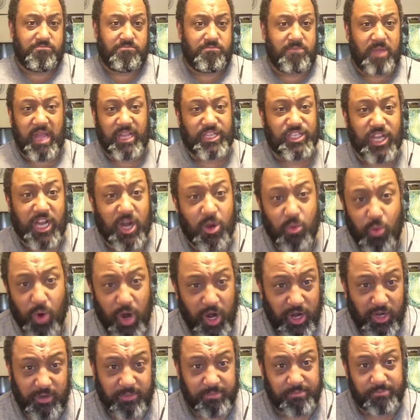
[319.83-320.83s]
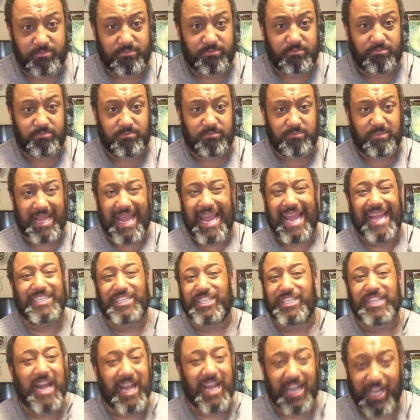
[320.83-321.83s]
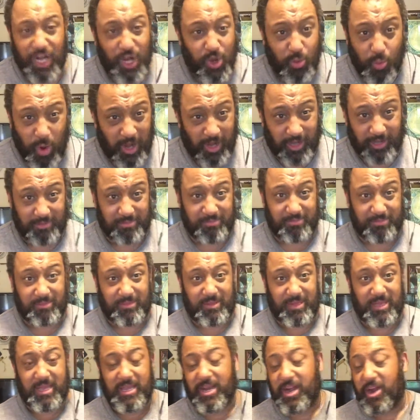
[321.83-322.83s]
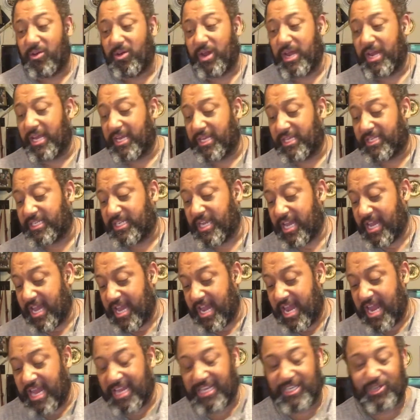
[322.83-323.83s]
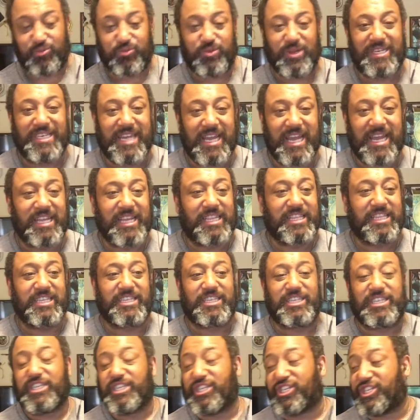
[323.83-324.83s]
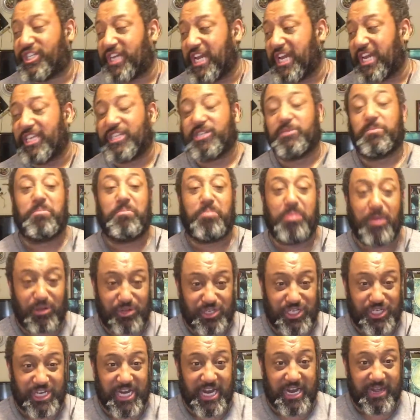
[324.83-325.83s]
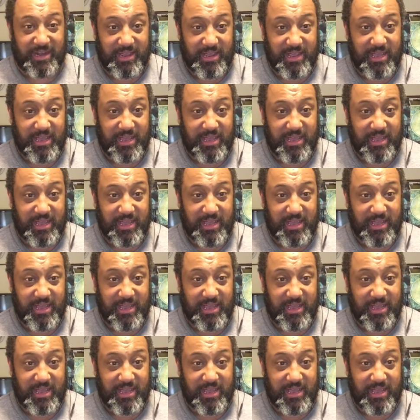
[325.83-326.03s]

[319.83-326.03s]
It's not going to work. It's not going to work. You know, it's the shit is bullshit.